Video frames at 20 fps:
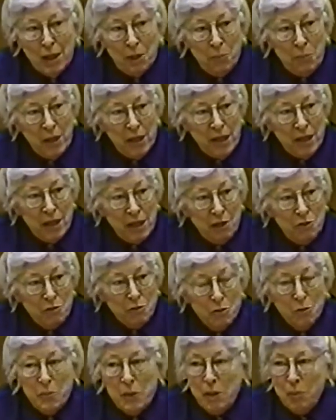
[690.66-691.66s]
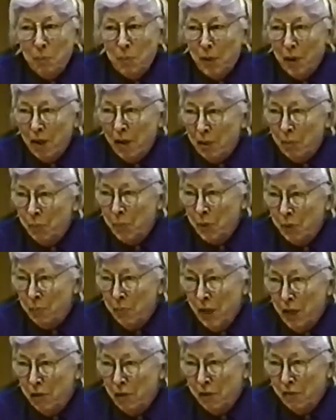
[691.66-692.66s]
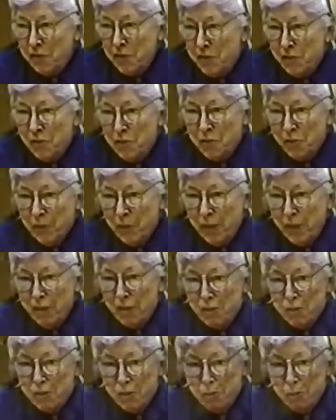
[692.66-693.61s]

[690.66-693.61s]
it immediately drew me apart and put me in officers training